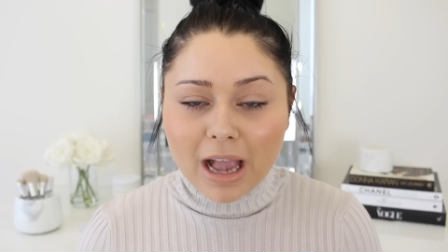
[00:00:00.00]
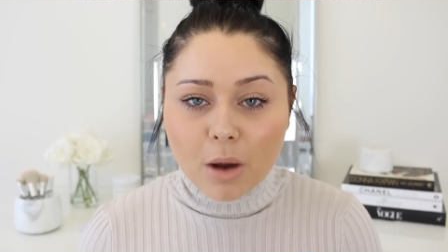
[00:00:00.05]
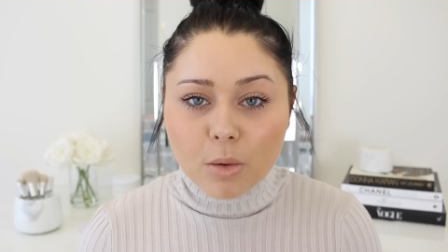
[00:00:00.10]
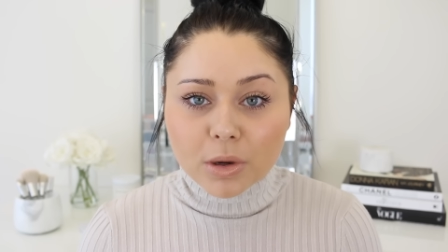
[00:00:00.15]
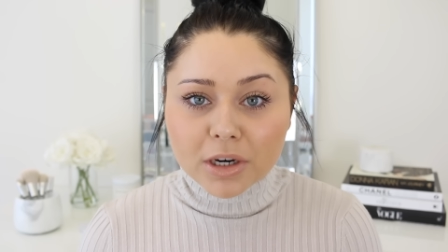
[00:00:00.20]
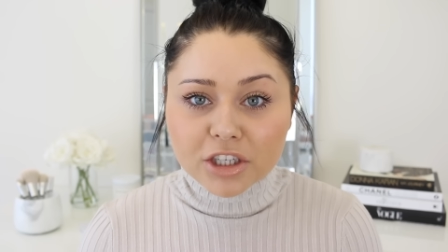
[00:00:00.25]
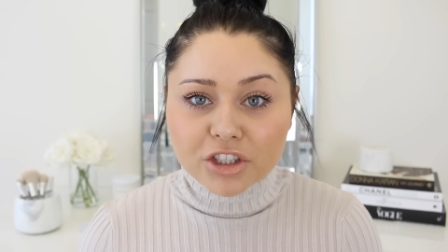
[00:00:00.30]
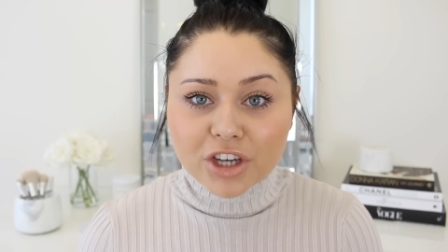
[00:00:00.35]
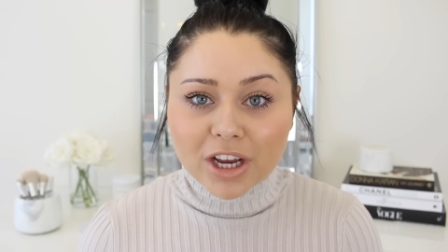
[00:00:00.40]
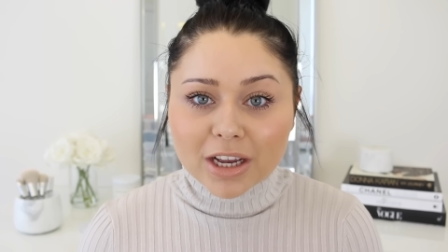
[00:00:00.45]
I
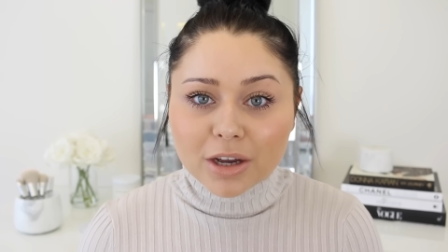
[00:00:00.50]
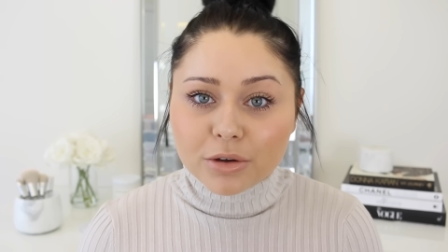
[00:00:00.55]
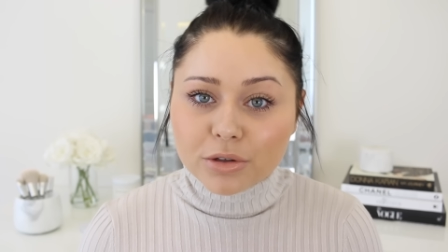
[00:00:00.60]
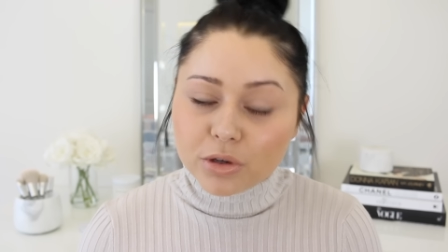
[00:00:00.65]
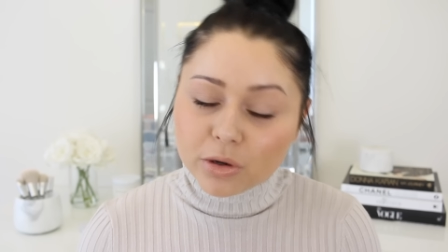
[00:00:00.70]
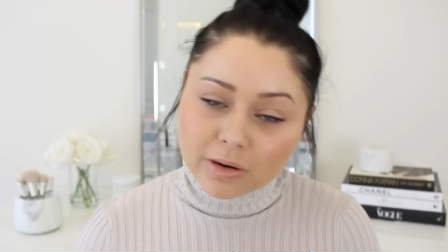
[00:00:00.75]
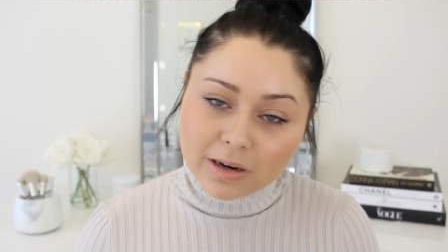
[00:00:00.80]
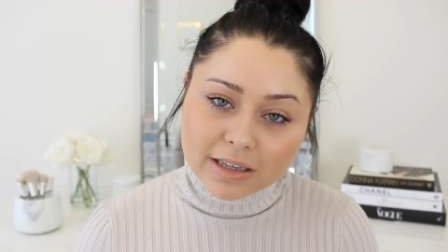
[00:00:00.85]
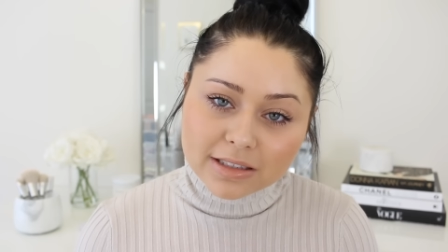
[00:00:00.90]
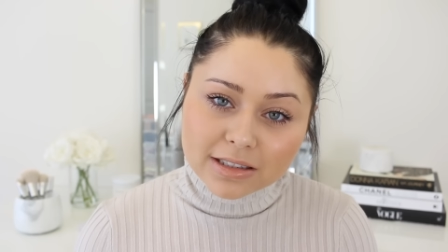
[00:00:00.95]
want to check out
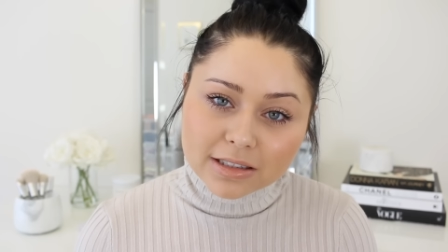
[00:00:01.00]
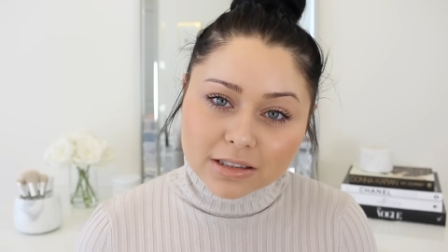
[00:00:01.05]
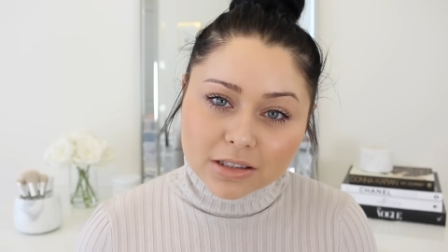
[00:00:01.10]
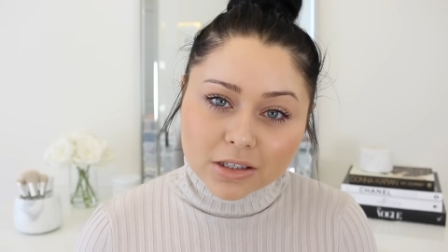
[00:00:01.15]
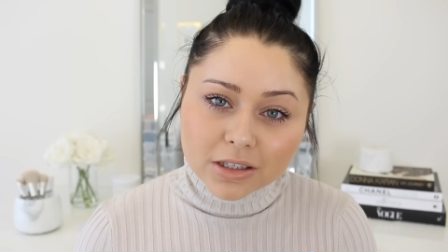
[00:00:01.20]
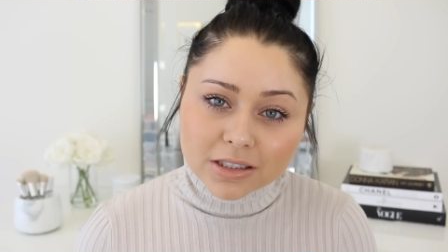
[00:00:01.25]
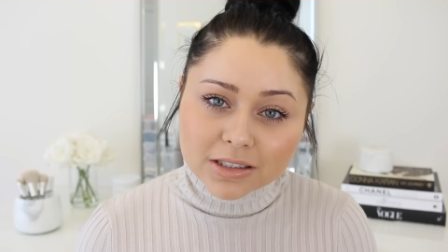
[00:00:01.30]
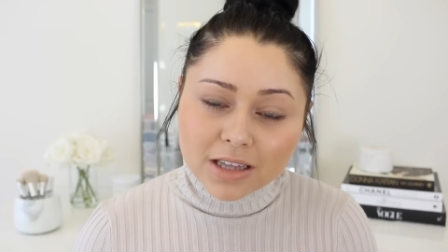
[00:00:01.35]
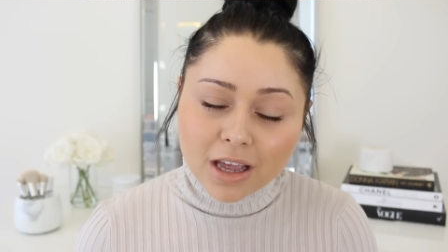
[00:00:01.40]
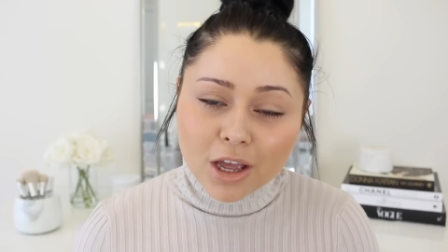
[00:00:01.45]
your guys'
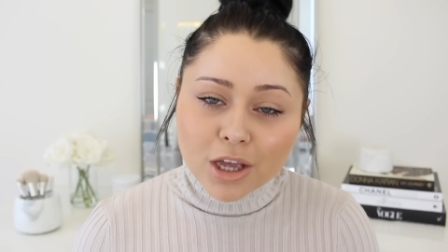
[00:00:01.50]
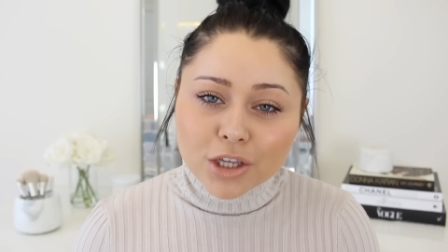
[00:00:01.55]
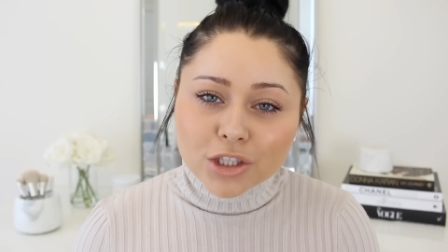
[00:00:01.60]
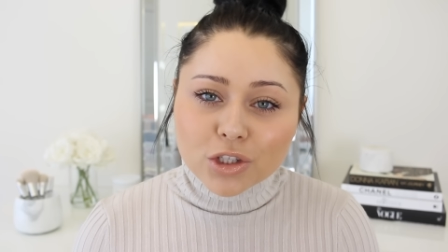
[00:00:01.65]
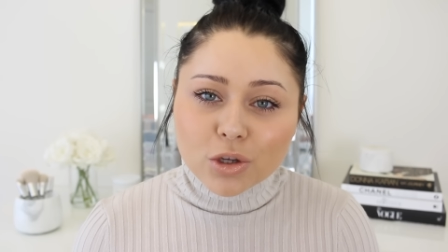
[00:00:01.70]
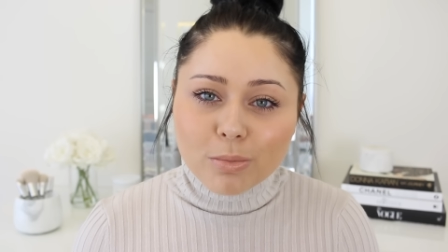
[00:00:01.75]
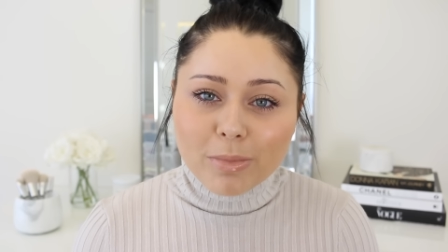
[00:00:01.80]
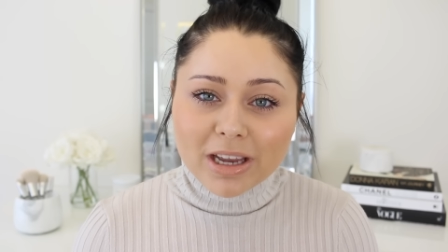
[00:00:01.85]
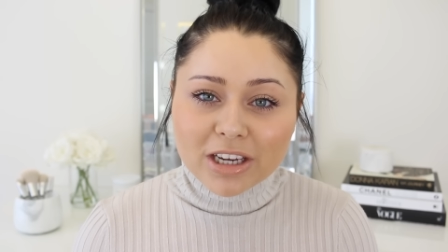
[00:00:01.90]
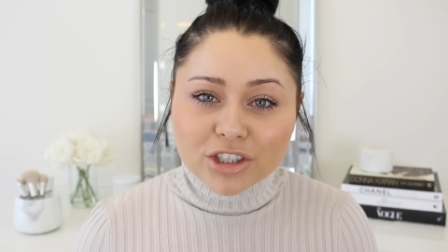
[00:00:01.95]
looks,
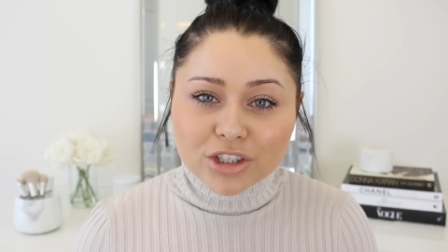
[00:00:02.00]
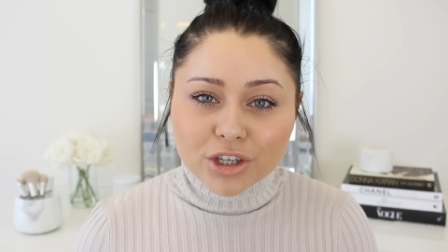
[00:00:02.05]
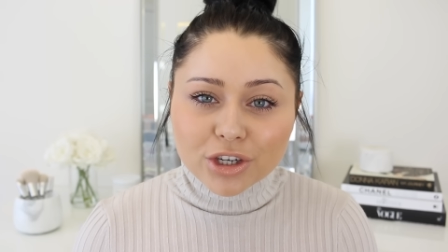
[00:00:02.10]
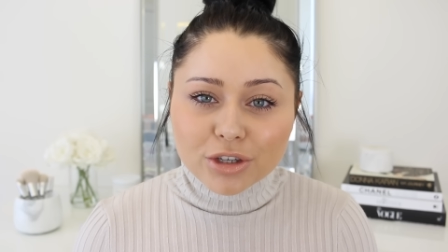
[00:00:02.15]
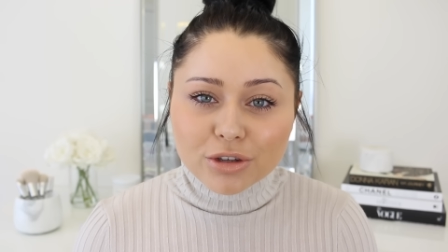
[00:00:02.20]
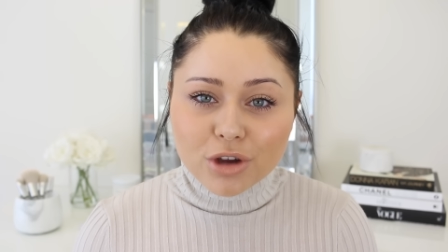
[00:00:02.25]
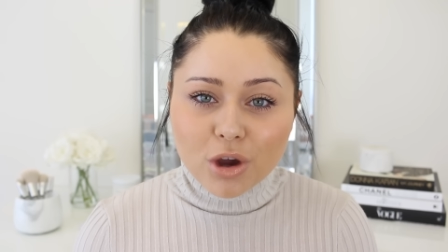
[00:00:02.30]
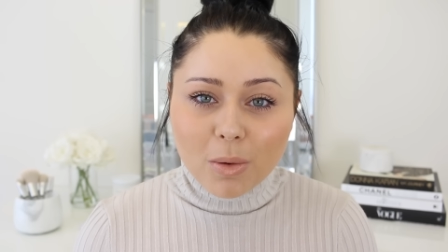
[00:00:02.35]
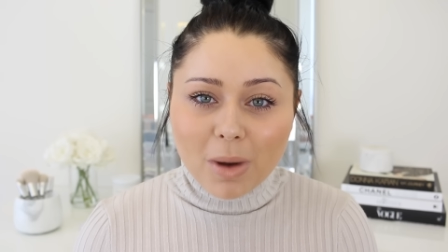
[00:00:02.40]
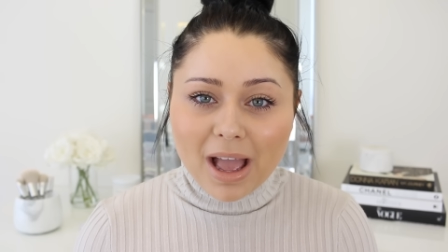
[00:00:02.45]
so make sure
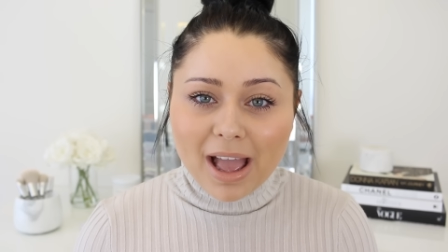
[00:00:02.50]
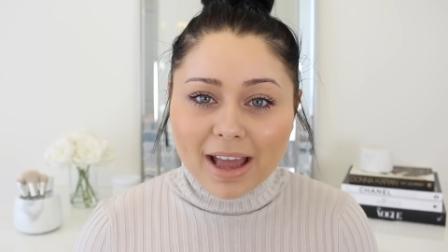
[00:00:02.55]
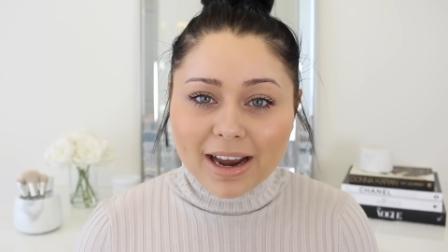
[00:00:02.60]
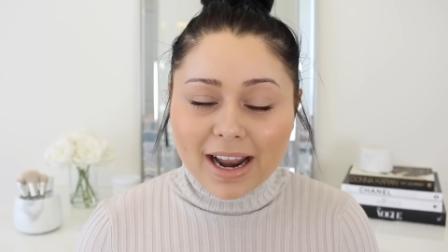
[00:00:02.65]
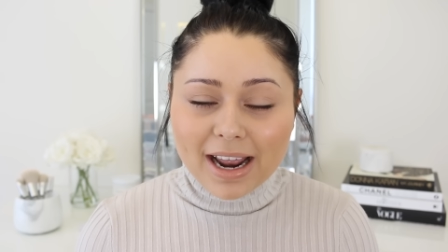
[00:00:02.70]
you go ahead